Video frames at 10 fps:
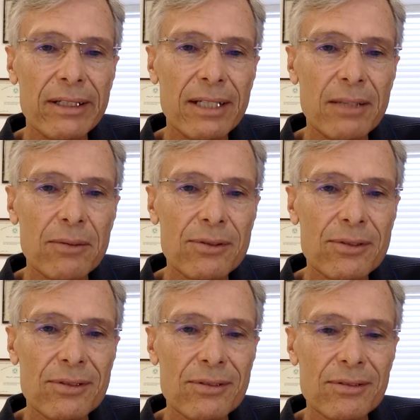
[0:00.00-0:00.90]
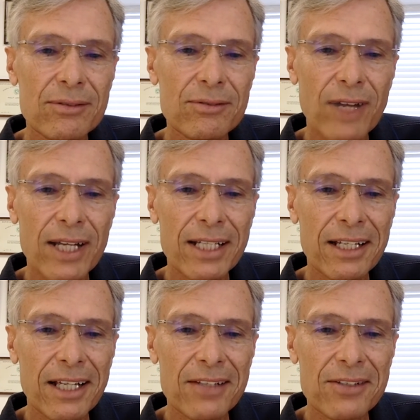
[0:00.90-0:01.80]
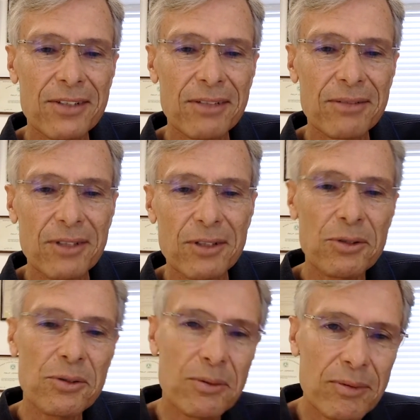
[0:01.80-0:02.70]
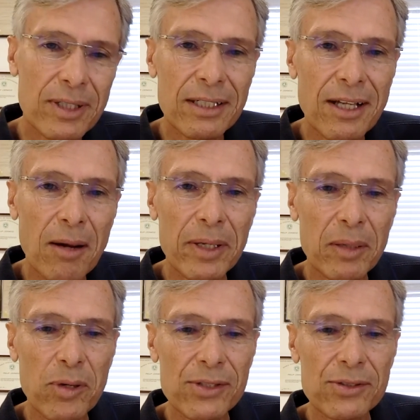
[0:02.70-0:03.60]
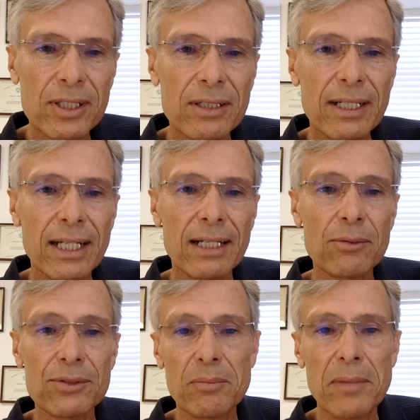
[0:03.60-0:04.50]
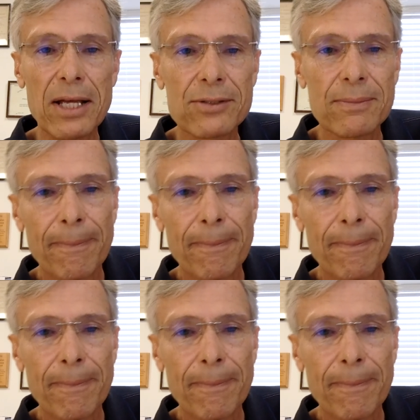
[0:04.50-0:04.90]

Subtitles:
and he was fighting against the new incoming president, and it was a mess.